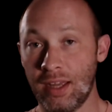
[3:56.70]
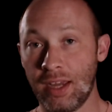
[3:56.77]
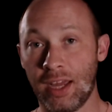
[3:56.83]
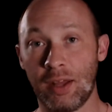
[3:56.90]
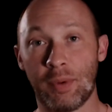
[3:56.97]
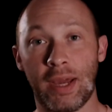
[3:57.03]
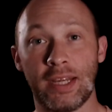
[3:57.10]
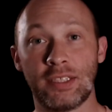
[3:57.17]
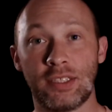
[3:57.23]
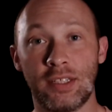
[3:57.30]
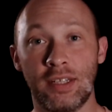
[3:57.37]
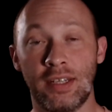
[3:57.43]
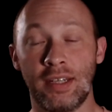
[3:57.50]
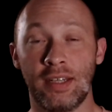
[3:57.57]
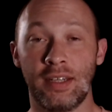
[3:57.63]
Anyways,
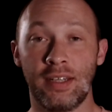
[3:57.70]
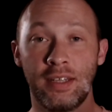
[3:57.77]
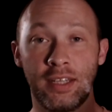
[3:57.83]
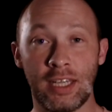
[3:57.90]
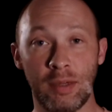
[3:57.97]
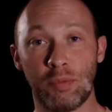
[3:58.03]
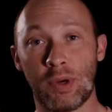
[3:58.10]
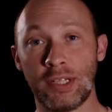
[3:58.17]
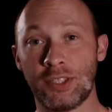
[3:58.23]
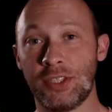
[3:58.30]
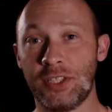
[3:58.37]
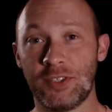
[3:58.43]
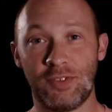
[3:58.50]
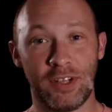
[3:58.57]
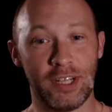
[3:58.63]
keep watching
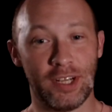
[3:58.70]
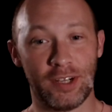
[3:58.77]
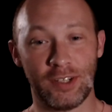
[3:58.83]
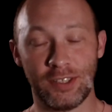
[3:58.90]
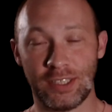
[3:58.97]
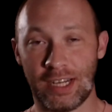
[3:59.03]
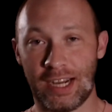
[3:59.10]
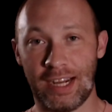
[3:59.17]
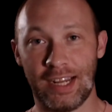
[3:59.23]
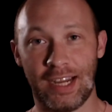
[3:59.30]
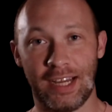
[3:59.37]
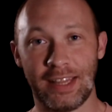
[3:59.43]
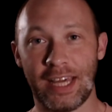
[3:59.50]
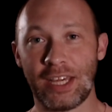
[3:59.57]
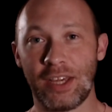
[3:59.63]
these videos.
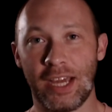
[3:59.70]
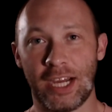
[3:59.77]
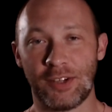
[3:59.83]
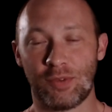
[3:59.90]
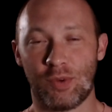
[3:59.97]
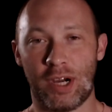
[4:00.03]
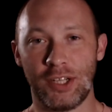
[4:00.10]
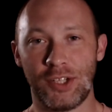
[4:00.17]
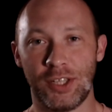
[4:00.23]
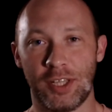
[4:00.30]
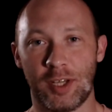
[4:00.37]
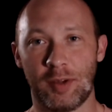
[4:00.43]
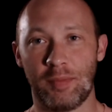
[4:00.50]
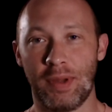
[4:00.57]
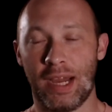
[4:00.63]
I thank you guys for watching
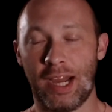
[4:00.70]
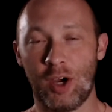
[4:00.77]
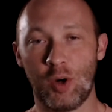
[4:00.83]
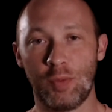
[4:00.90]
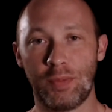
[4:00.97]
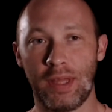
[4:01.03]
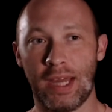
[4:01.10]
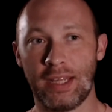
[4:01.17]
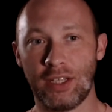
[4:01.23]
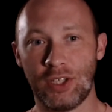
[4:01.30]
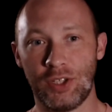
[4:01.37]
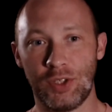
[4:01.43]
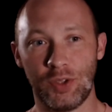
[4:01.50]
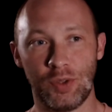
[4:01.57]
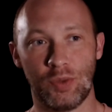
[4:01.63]
them. I hope that
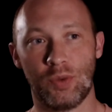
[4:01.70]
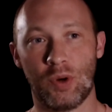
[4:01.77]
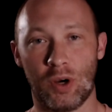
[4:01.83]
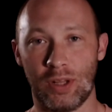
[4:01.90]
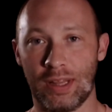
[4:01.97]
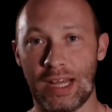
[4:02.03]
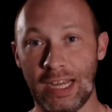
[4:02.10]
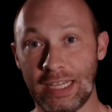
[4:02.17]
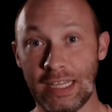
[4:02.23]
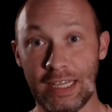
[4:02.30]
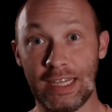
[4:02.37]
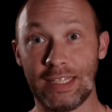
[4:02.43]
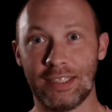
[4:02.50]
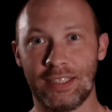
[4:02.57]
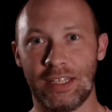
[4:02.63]
you are liking it.